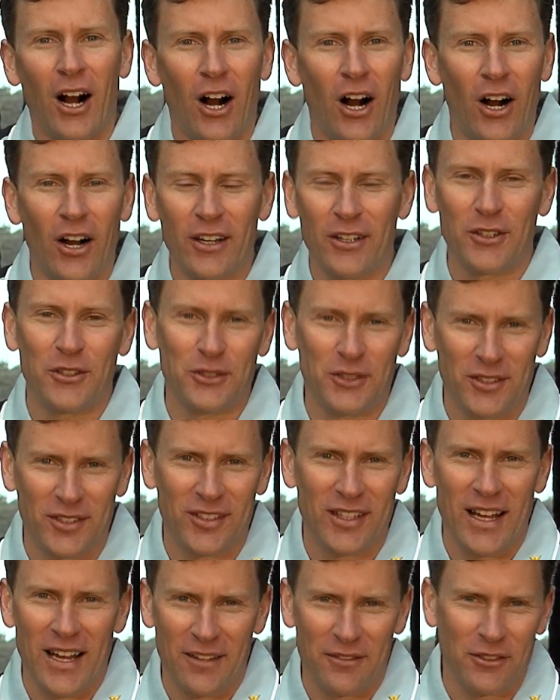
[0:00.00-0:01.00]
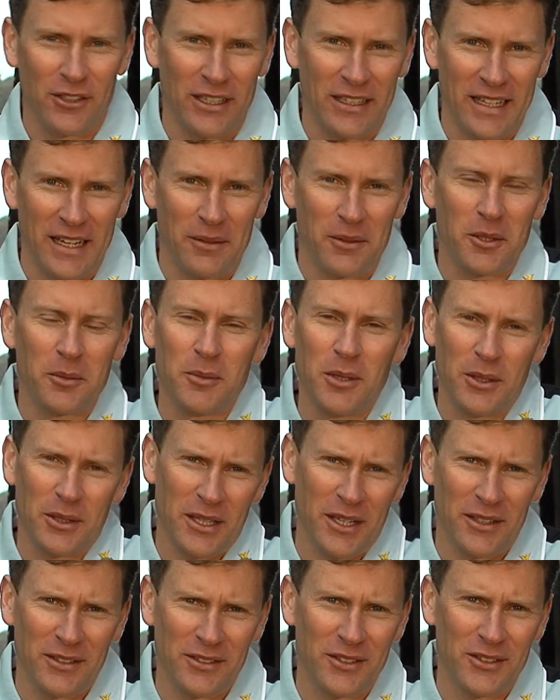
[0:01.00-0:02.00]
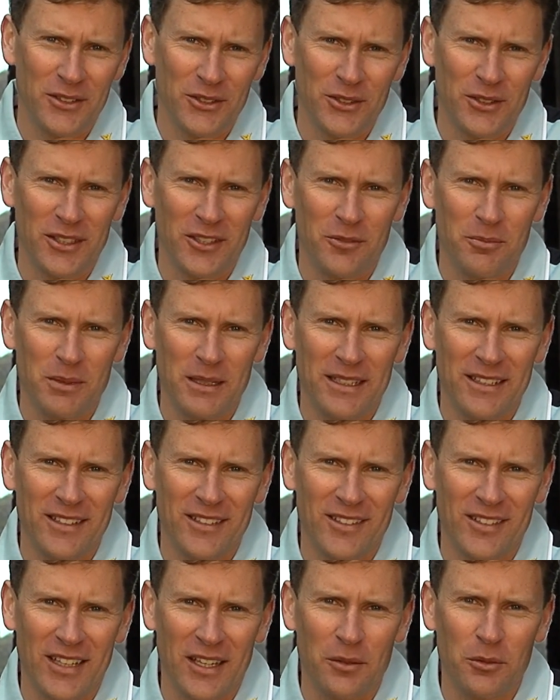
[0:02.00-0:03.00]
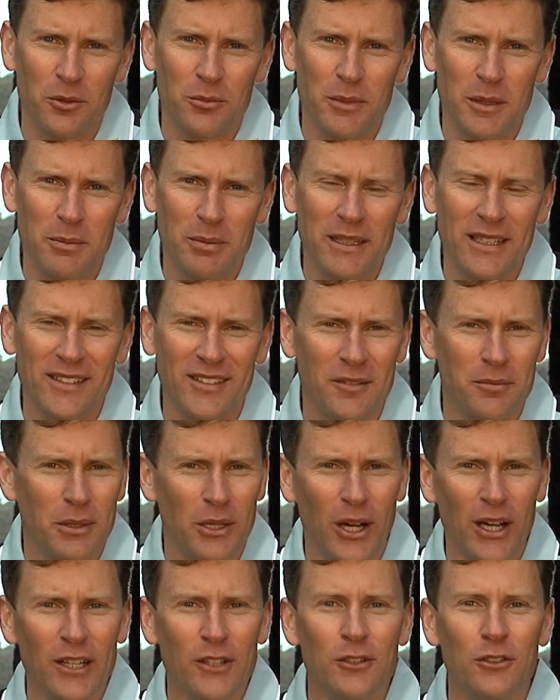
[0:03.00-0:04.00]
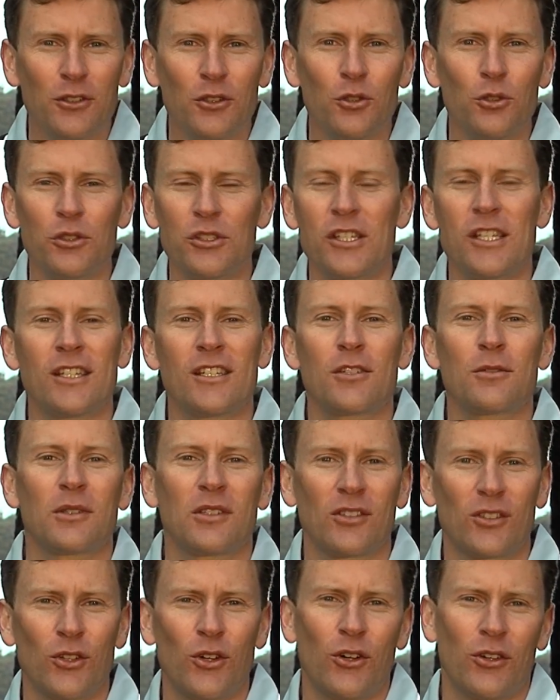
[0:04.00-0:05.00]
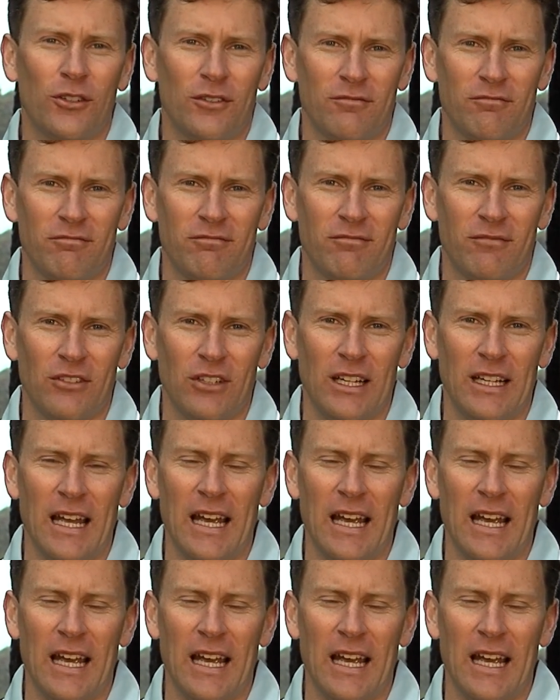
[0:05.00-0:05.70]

I could start right now, and I'm not going to do this because that wouldn't be pleasant, but I could launch into a song, right?